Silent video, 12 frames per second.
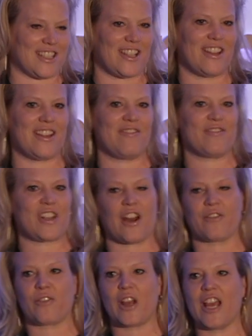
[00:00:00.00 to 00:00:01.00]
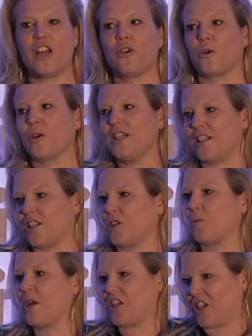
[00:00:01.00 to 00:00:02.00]
So they've kind of increased the
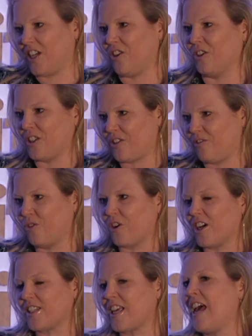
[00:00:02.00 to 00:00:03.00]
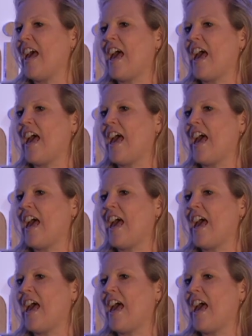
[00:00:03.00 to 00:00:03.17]
switching cost for us.